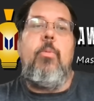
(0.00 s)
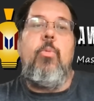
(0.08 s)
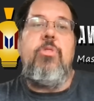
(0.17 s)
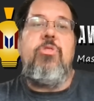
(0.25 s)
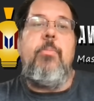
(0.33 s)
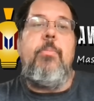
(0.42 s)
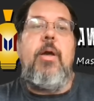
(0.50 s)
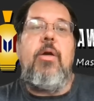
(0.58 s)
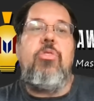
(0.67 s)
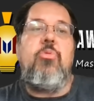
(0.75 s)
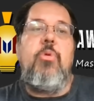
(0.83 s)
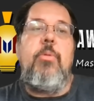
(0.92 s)
with the
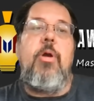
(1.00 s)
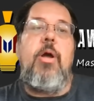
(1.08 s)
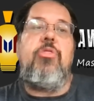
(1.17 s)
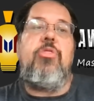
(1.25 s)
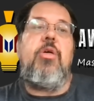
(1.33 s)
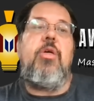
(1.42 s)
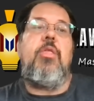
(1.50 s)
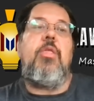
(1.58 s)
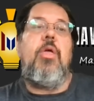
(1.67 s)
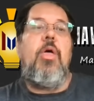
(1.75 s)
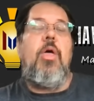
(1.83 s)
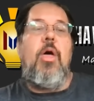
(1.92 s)
biggest
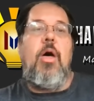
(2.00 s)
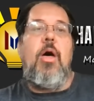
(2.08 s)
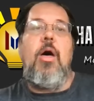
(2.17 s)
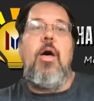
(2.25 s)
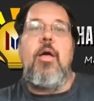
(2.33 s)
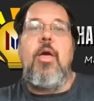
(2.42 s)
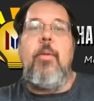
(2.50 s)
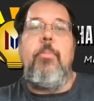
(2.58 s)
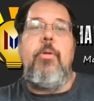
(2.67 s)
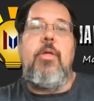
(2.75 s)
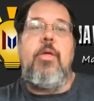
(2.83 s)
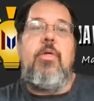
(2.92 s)
repricing uh,
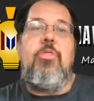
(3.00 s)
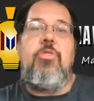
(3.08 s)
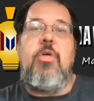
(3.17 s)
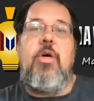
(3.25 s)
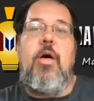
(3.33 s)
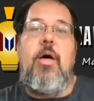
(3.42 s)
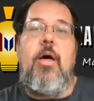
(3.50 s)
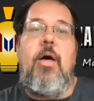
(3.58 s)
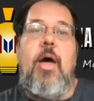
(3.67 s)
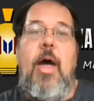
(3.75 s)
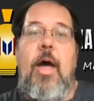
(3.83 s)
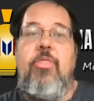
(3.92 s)
companies
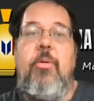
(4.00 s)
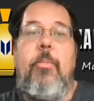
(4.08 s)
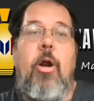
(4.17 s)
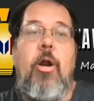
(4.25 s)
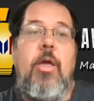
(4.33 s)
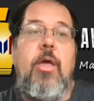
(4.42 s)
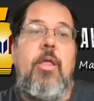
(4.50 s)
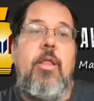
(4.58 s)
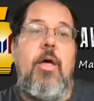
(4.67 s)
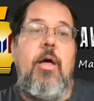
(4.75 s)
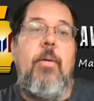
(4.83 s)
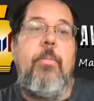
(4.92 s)
uh, on the market.
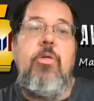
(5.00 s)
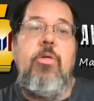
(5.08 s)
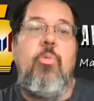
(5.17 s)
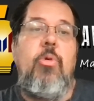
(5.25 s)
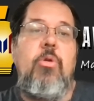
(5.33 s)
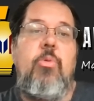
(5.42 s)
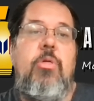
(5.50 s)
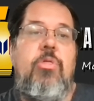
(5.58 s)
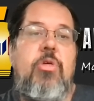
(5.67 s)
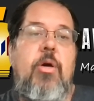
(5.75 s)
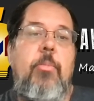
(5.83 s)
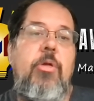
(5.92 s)
Um, he's worked
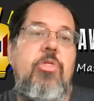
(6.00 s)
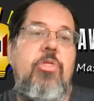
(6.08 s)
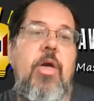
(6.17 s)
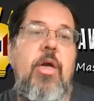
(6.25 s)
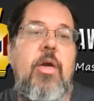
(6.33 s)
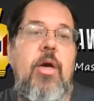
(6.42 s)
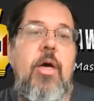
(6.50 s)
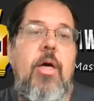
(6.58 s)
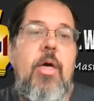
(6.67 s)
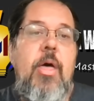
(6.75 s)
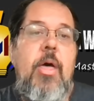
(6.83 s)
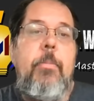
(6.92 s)
with companies like uh,
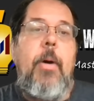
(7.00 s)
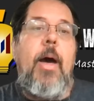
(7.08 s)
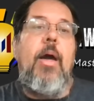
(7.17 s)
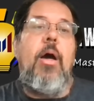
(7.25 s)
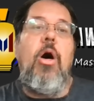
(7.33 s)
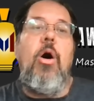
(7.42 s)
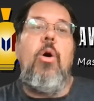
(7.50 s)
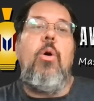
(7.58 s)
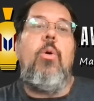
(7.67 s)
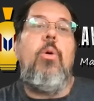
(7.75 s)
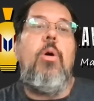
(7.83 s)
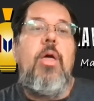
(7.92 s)
Buy
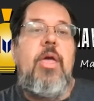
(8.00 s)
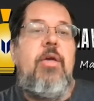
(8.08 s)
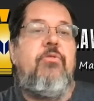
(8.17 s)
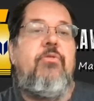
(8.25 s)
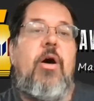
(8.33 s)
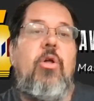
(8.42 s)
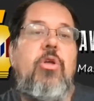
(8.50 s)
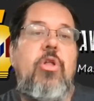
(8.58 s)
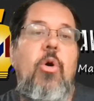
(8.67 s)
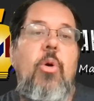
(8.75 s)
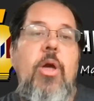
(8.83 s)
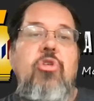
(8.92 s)
Low. He founded
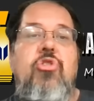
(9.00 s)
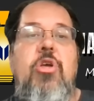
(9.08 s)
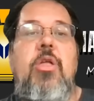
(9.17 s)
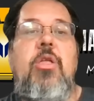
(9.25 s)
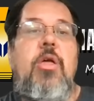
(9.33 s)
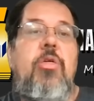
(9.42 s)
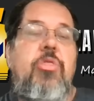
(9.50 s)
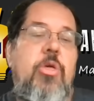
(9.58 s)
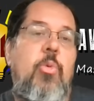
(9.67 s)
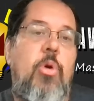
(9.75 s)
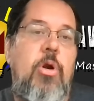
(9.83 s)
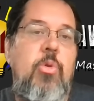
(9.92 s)
O A Genius.
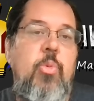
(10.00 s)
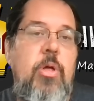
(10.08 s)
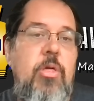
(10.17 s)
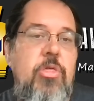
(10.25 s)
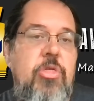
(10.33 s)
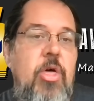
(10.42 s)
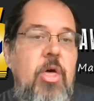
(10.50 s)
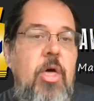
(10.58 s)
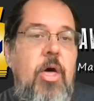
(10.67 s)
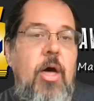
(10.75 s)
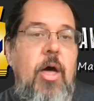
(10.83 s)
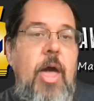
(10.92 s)
He worked with
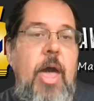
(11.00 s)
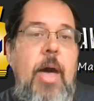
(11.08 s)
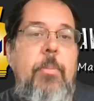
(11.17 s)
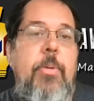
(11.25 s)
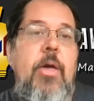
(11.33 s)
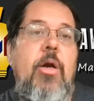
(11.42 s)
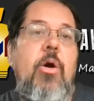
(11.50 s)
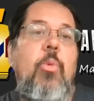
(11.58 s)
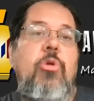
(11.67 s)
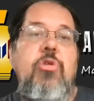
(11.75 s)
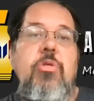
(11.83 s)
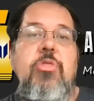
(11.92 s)
uh, Appeagle,
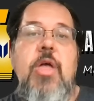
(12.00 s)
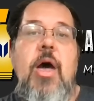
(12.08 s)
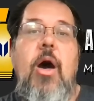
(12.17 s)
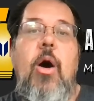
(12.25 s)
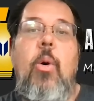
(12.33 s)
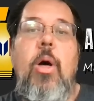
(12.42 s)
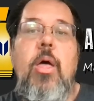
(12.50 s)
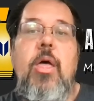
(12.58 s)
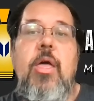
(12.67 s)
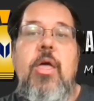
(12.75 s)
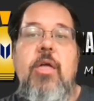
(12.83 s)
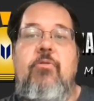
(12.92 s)
which is now
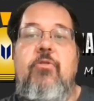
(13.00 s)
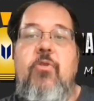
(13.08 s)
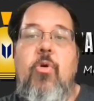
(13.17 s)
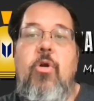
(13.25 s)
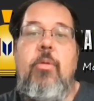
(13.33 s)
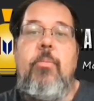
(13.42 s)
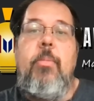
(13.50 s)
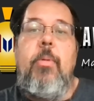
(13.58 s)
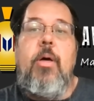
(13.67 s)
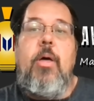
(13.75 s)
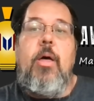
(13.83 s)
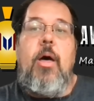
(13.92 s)
Inform.
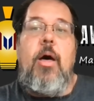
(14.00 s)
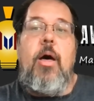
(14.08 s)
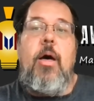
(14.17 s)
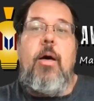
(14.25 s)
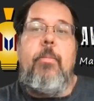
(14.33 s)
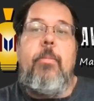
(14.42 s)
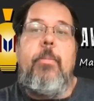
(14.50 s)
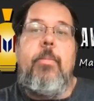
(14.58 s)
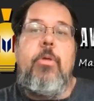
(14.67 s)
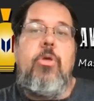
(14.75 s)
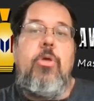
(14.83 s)
Um,